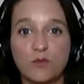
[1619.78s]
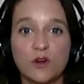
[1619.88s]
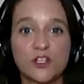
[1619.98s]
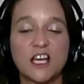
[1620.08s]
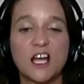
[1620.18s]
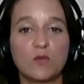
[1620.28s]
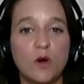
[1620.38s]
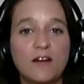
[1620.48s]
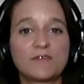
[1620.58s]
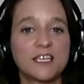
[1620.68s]
we're just kind of
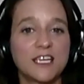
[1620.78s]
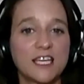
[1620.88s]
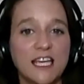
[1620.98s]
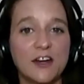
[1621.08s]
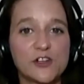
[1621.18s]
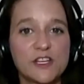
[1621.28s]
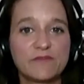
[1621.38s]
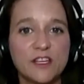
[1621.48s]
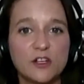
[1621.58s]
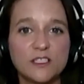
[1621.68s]
wafting in the energy
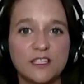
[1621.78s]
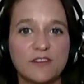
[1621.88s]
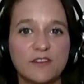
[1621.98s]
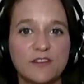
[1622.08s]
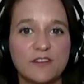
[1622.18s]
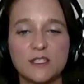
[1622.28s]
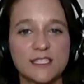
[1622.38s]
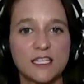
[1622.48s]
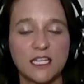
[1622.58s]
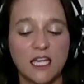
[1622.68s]
field. If anyone's listening